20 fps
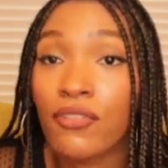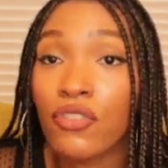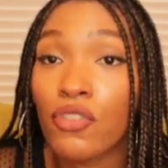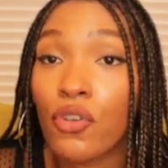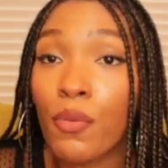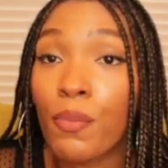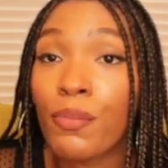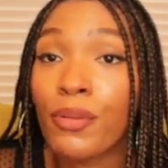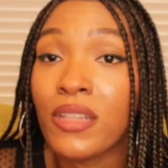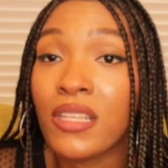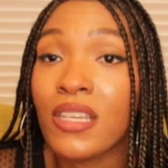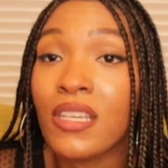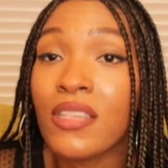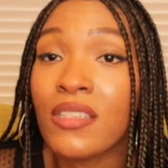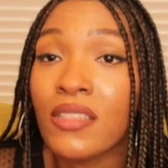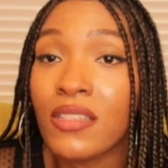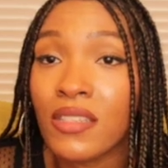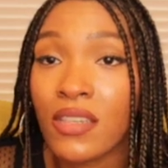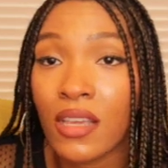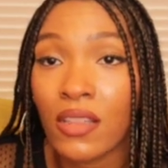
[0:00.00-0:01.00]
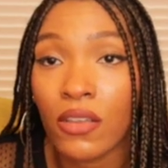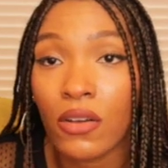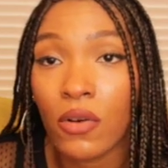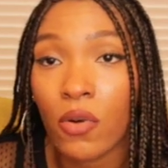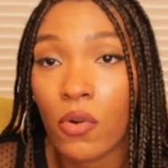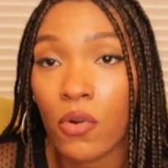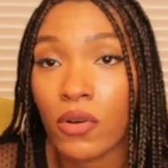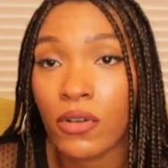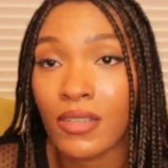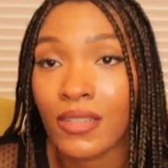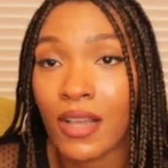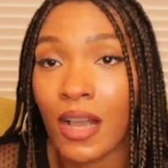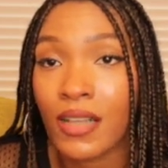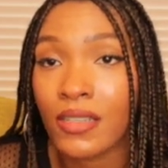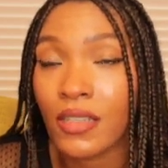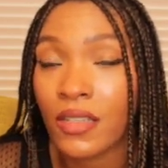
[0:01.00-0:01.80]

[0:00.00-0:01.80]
So please stay the course, guys.